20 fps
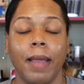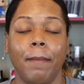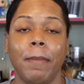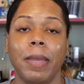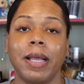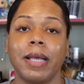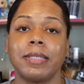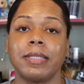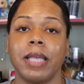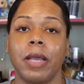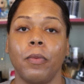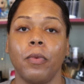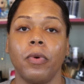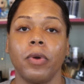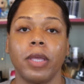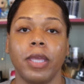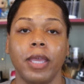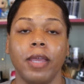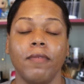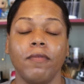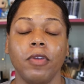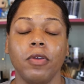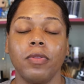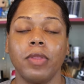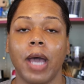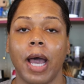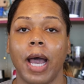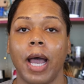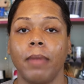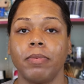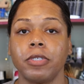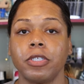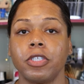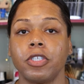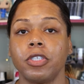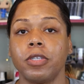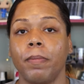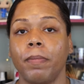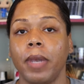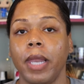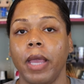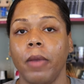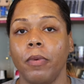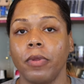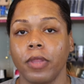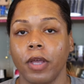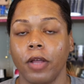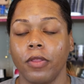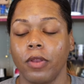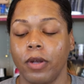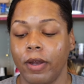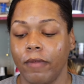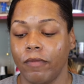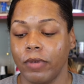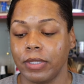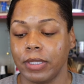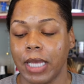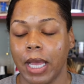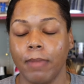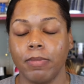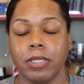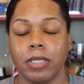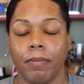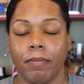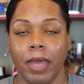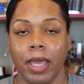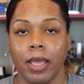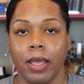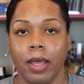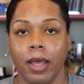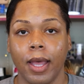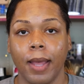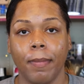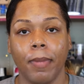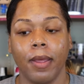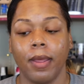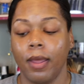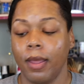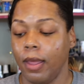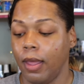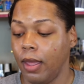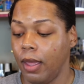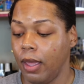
because it will give you the options to play with other different types of makeup.